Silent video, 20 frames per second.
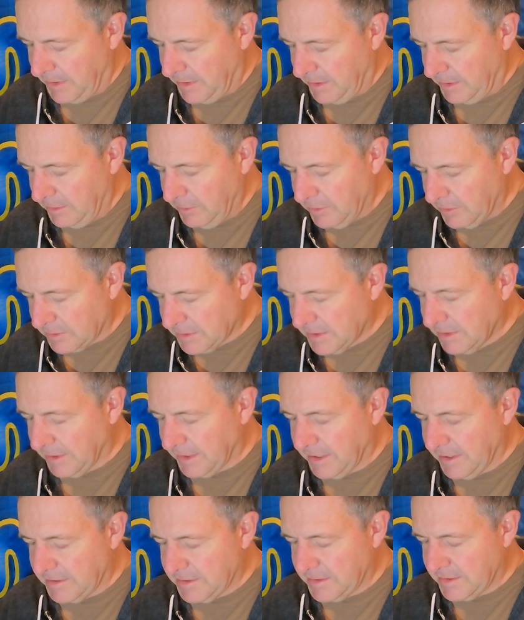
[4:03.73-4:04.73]
it looks
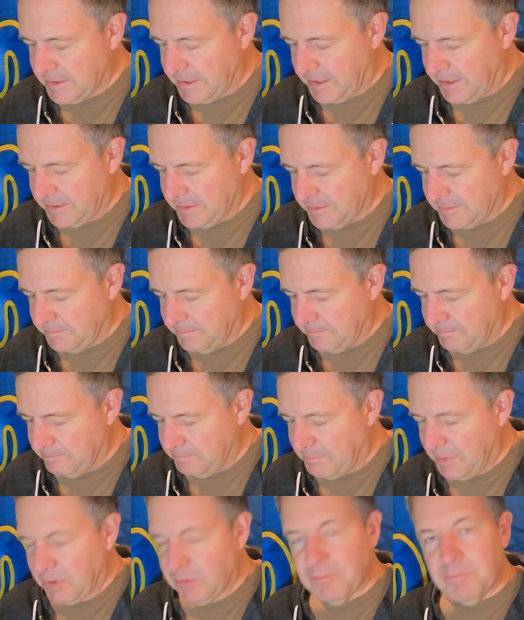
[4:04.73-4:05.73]
like it's
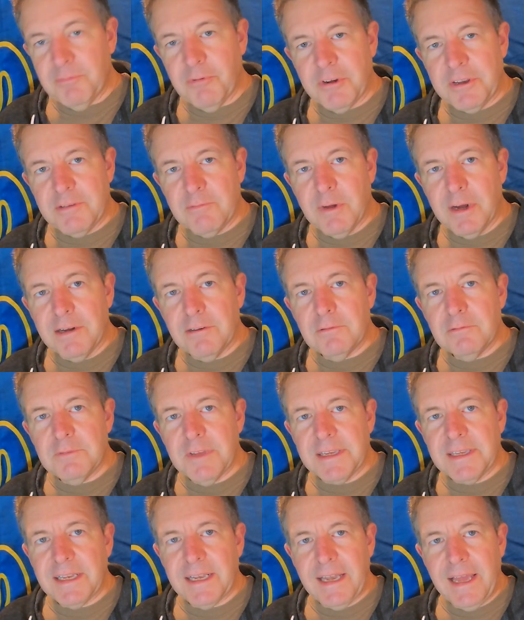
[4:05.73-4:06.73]
built pretty well.
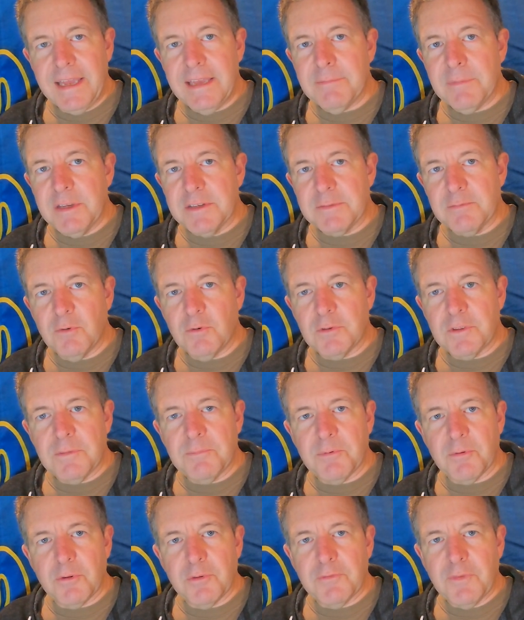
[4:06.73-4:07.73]
They claim it's
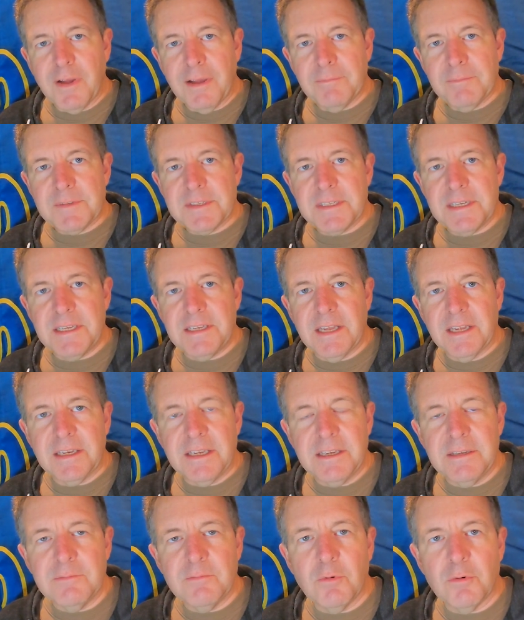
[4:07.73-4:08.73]
waterproof. I haven't seen
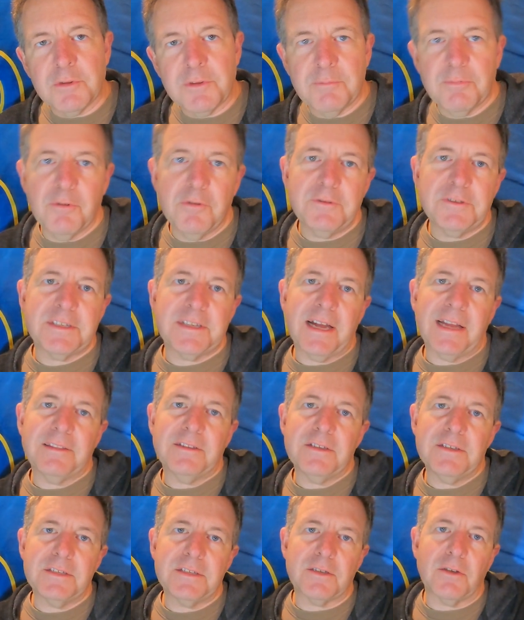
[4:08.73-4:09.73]
any waterproof
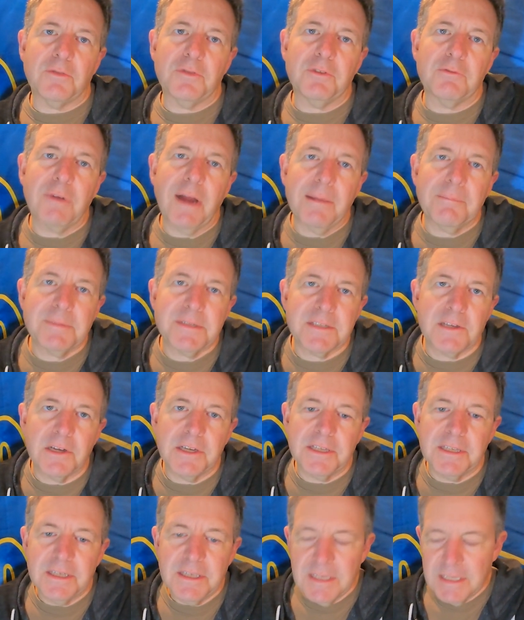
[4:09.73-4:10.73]
standards on the RAM
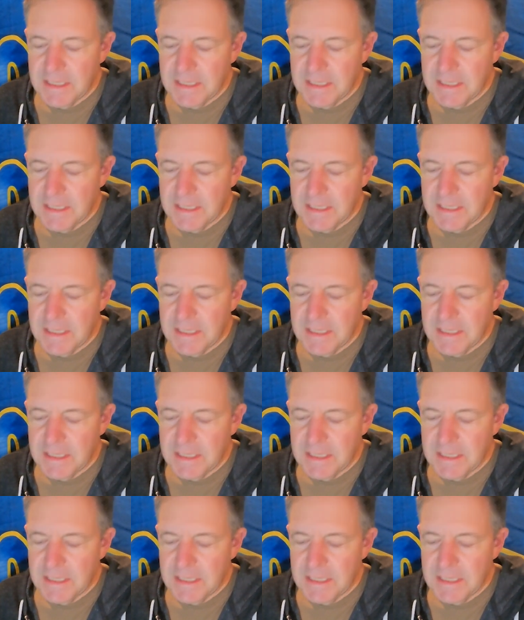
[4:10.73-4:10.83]
site,